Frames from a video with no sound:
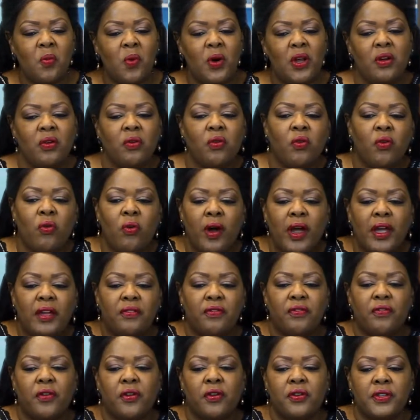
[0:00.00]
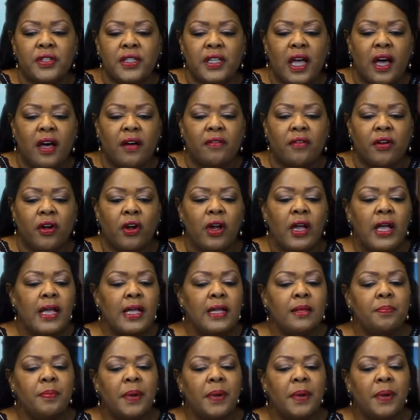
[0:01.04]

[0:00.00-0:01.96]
and what a great first cover.